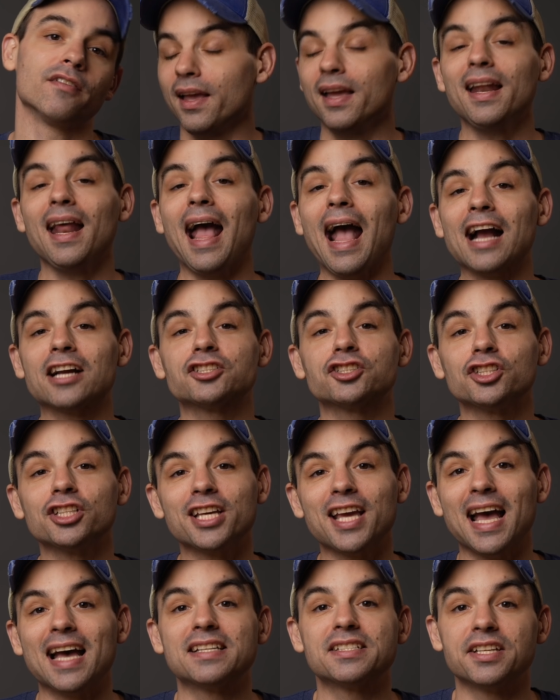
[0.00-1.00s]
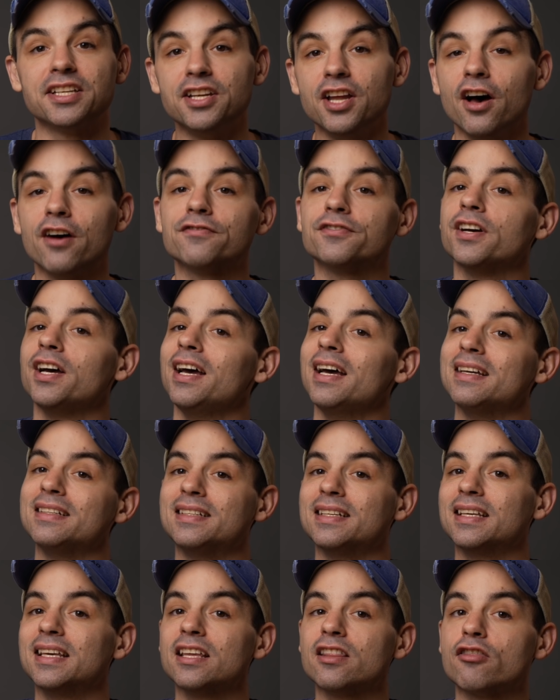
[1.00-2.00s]
It actually has enough
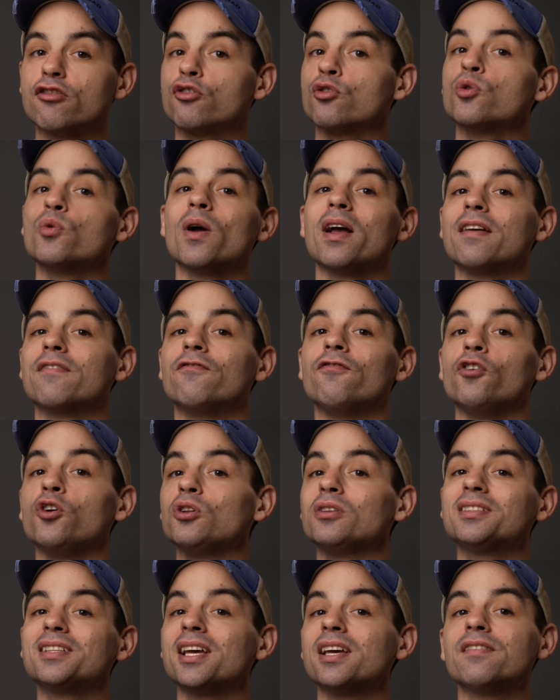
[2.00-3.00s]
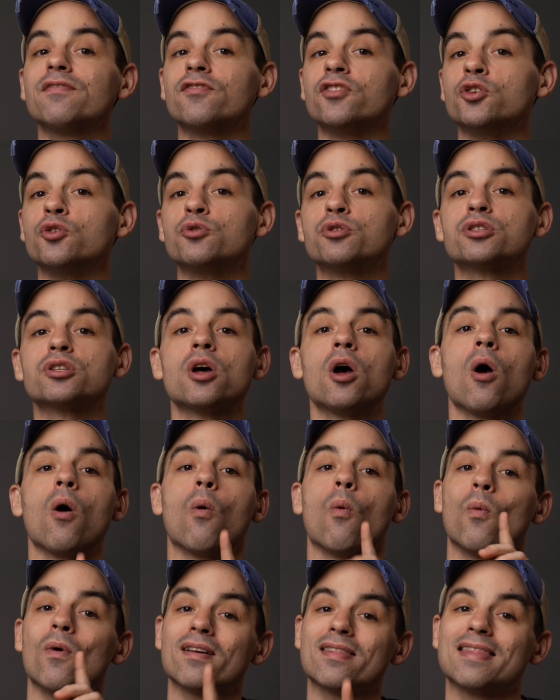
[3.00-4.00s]
to get through a full day of use
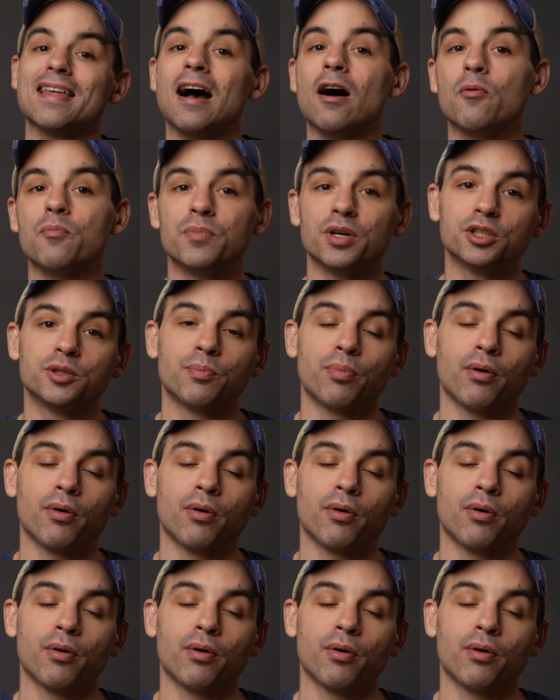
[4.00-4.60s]
without much